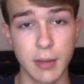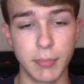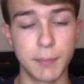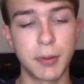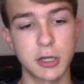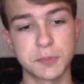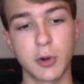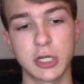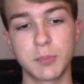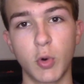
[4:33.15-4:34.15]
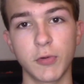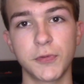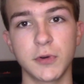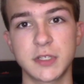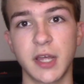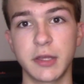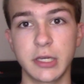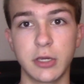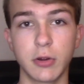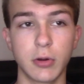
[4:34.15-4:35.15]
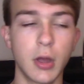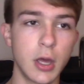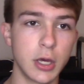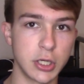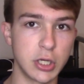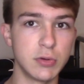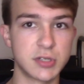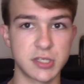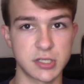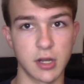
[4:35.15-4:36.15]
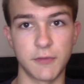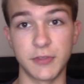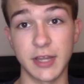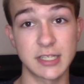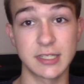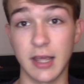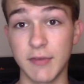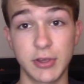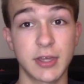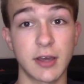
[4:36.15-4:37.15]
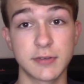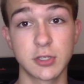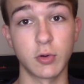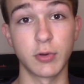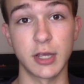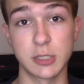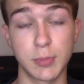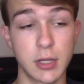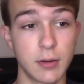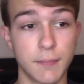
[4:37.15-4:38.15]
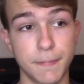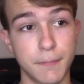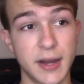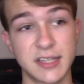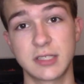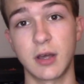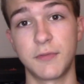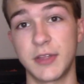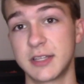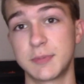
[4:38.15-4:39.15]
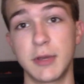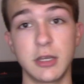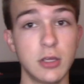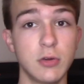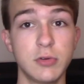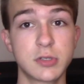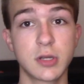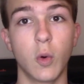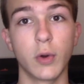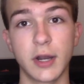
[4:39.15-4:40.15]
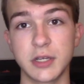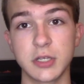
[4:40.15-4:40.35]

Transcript: But Poshmark's more for selling your used stuff, and that's everything I've sold has been my stuff that's been used, or I just